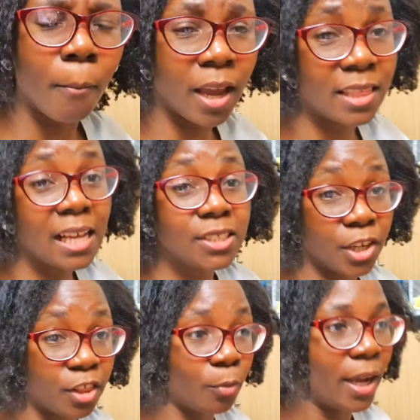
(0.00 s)
But yeah, that's
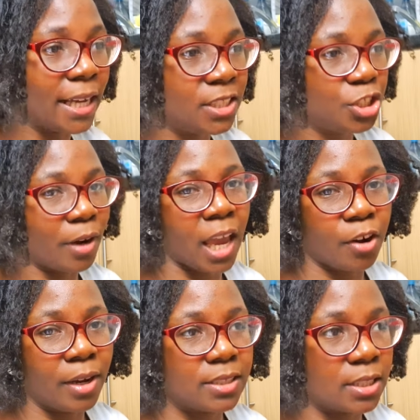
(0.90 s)
another way I did try and
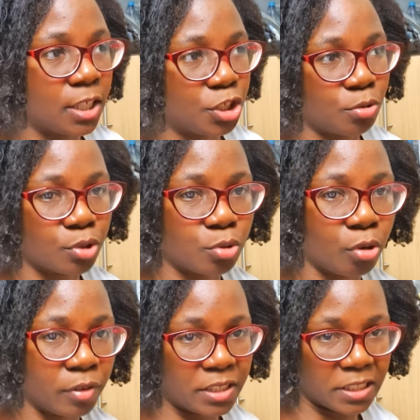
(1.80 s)
create additional
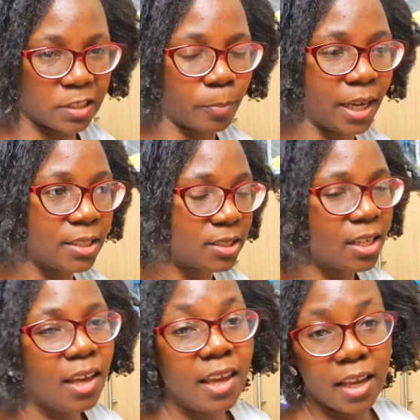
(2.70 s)
storage and space
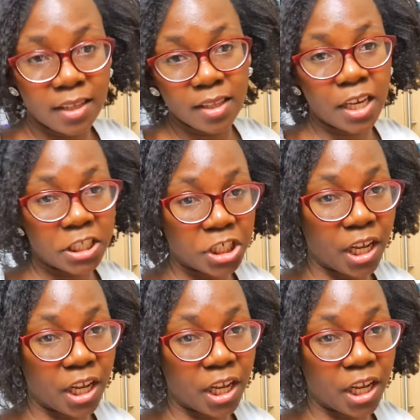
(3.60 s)
in the kitchen